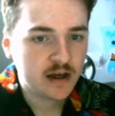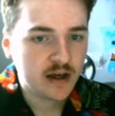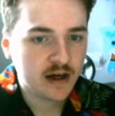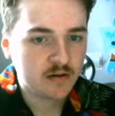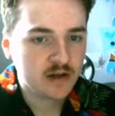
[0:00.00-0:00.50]

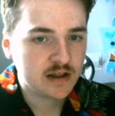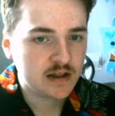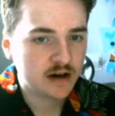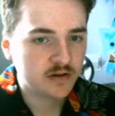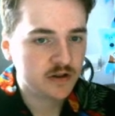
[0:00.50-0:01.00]
and we get
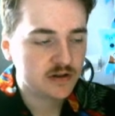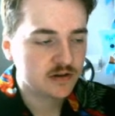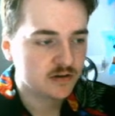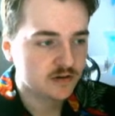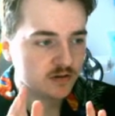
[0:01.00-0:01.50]
that really
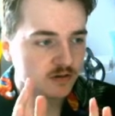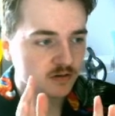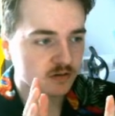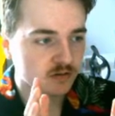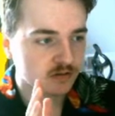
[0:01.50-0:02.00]

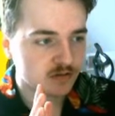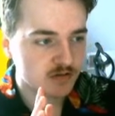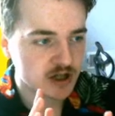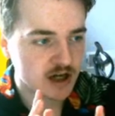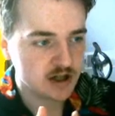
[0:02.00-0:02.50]
cool
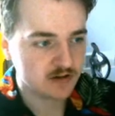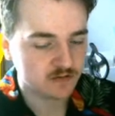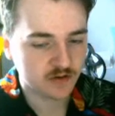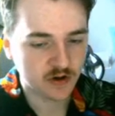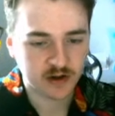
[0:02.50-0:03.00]
change in
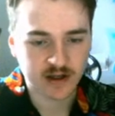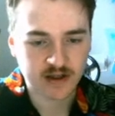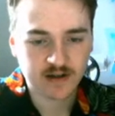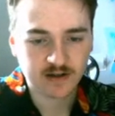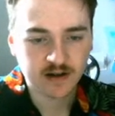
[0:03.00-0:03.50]

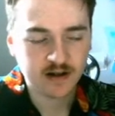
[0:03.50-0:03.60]
focus,